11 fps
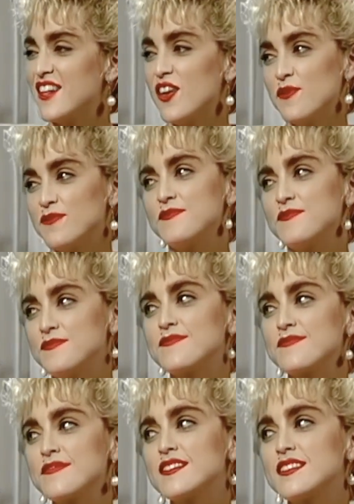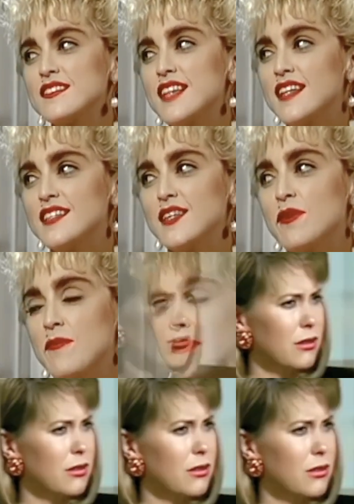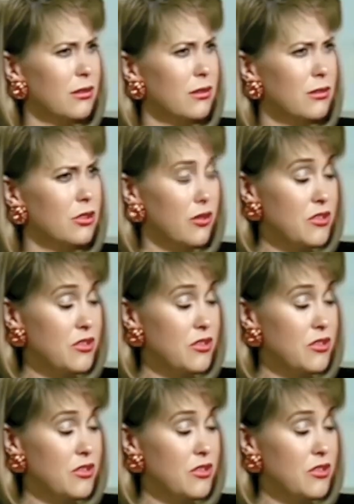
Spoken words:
So, that's up on my agenda.